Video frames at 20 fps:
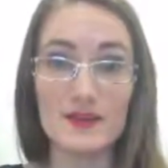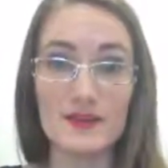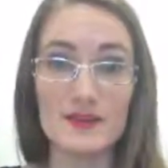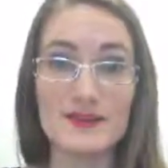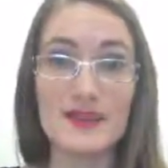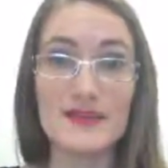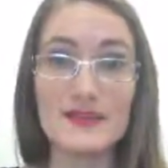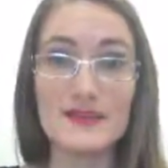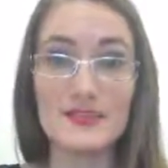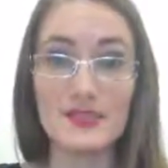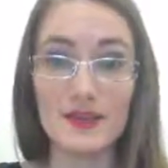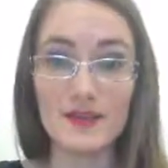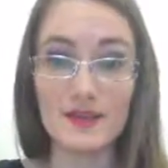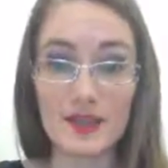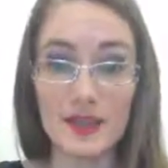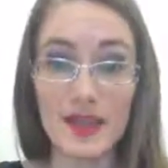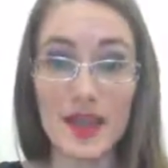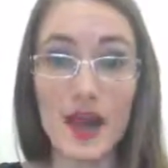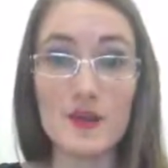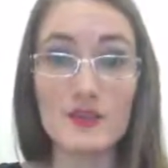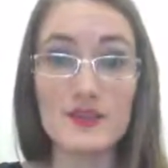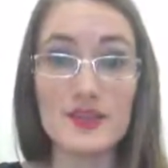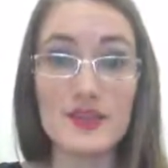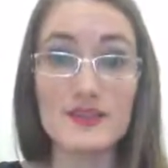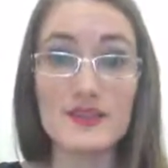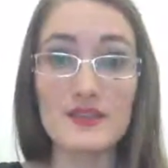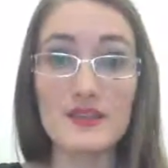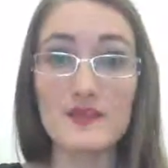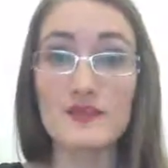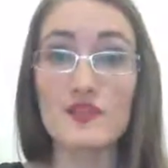sensitivity, how
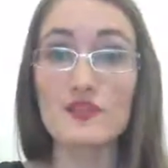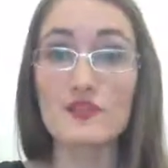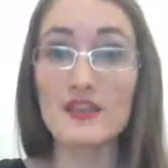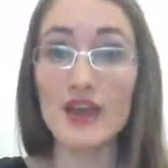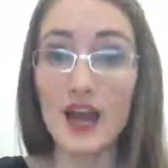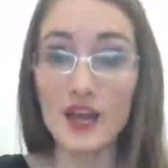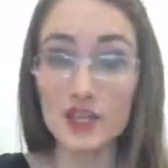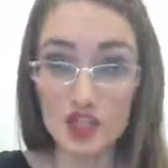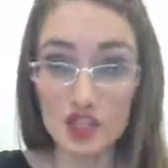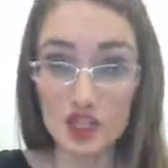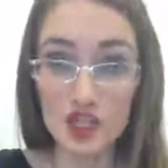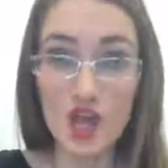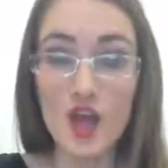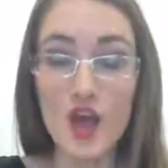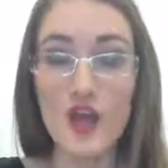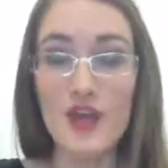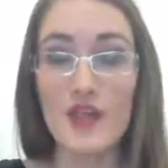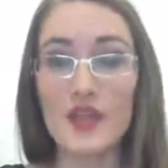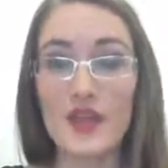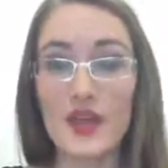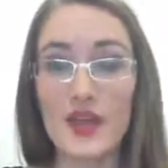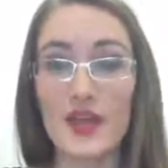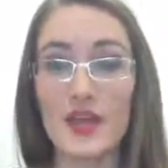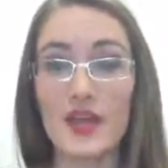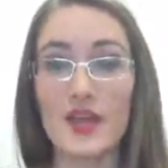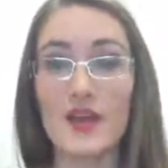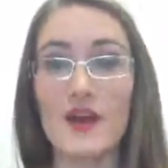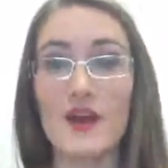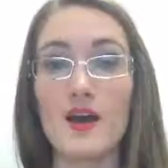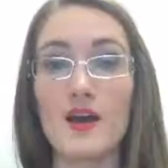sensitive to touch
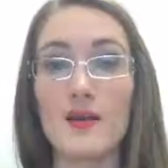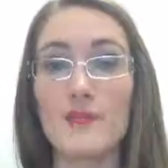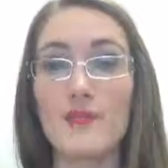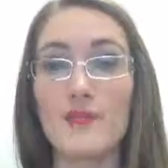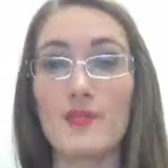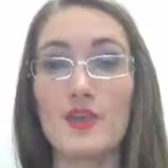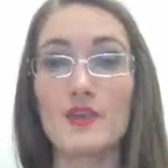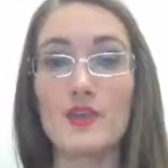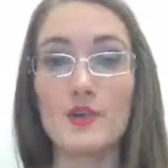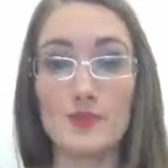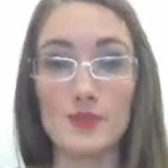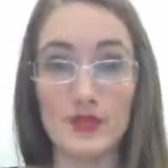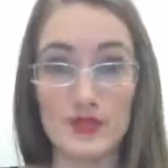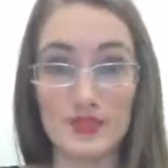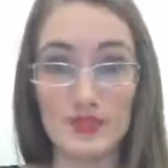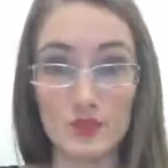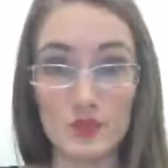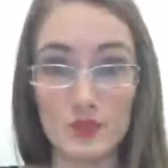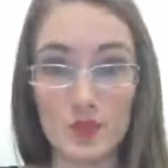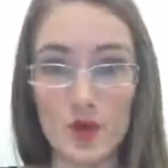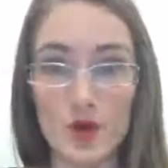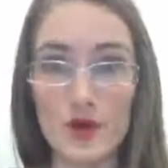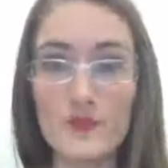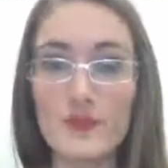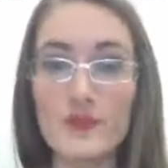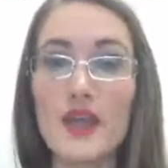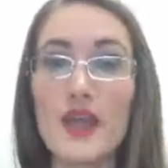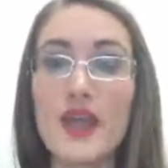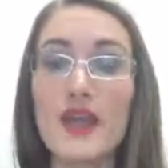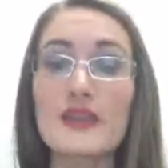their penises were.
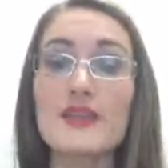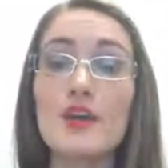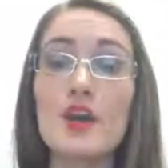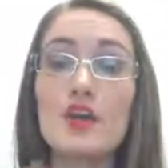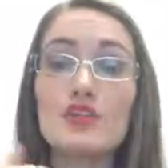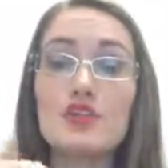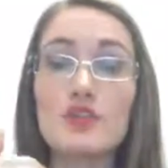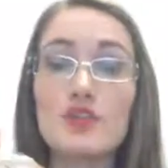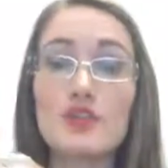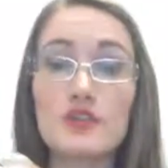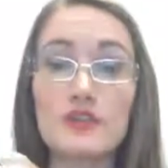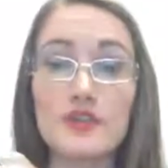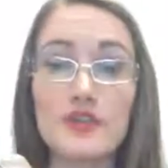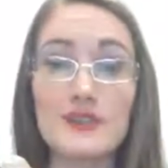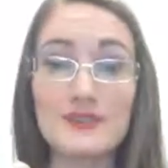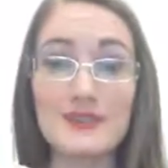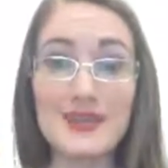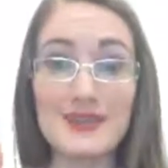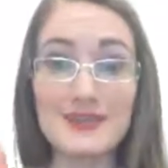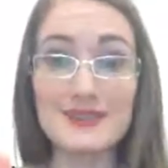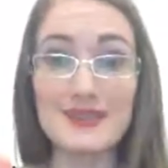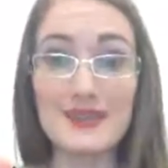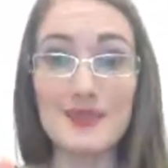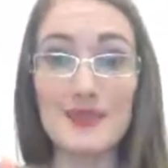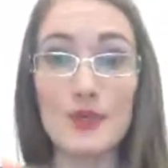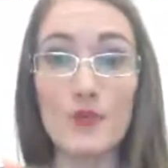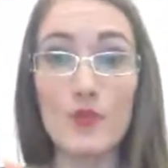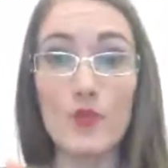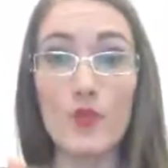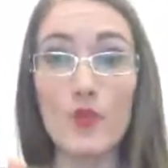They also tested
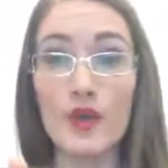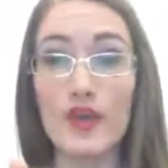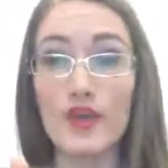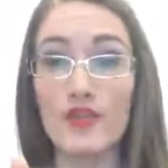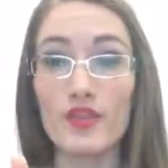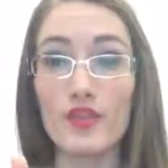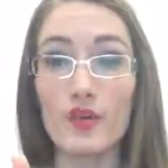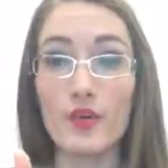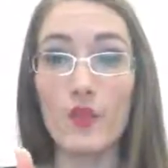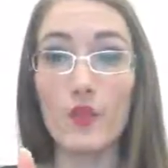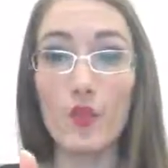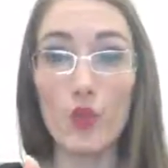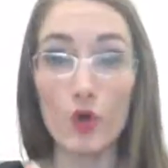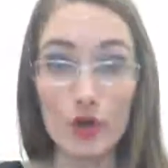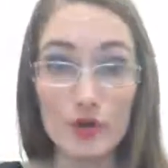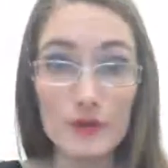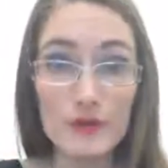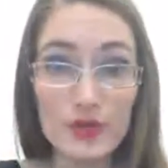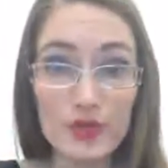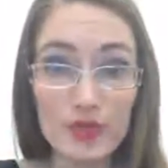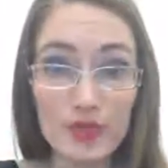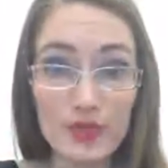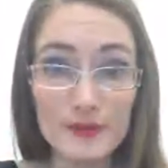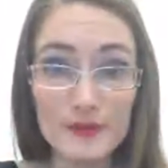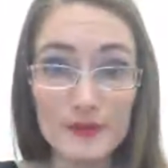them with warmth,